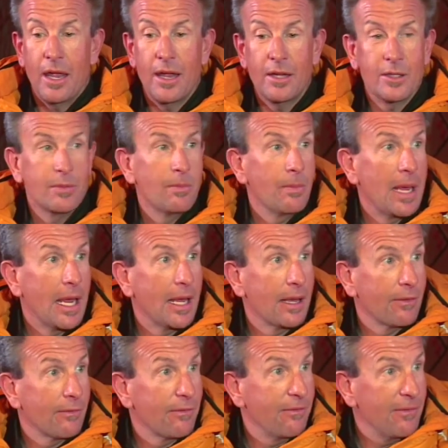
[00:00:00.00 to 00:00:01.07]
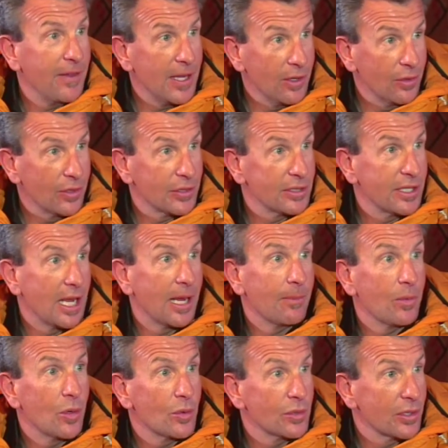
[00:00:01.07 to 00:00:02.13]
is make it feel the same
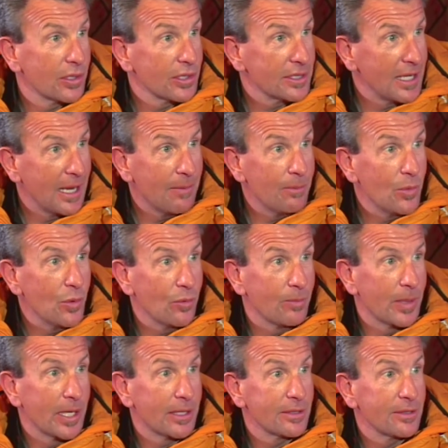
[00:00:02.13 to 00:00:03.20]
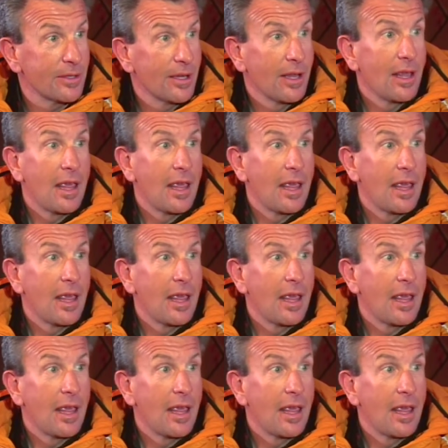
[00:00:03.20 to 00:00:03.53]
using the same movements,